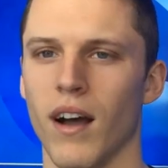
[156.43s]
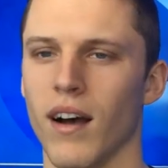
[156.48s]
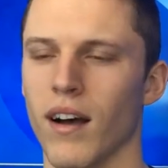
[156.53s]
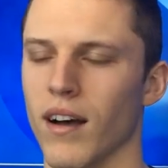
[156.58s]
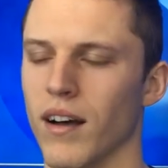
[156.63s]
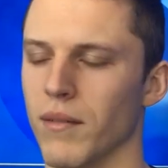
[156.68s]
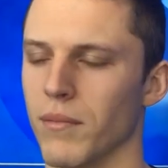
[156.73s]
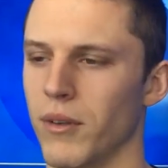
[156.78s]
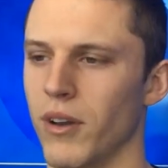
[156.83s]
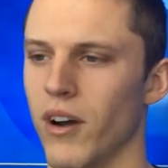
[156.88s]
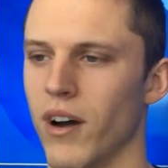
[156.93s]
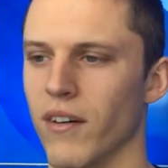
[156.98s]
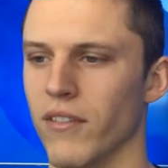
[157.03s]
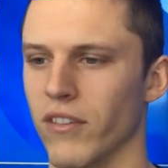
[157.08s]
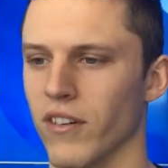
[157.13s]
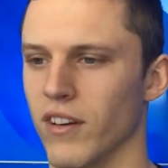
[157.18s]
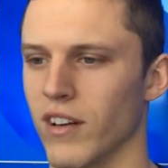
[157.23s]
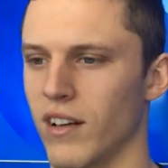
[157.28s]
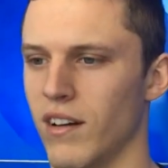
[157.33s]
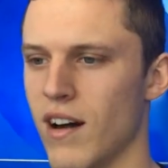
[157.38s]
Um, you know,
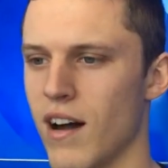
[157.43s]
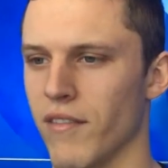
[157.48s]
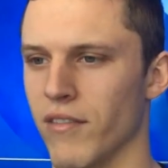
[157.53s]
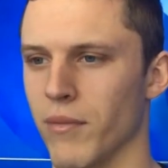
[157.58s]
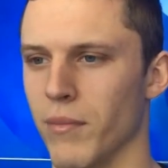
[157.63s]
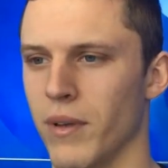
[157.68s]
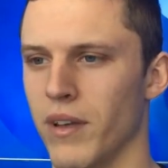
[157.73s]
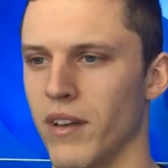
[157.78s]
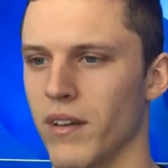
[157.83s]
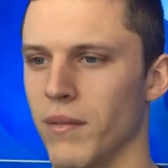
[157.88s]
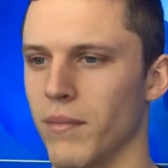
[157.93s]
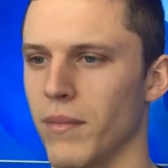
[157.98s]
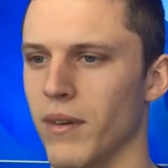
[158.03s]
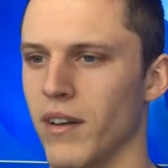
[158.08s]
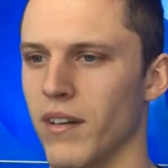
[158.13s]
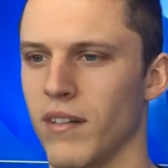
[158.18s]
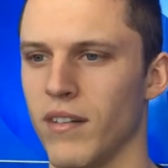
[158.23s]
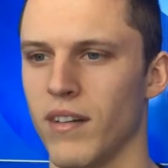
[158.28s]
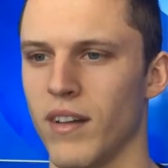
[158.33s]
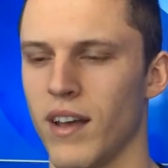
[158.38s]
I've learned a lot from
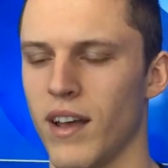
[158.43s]
him,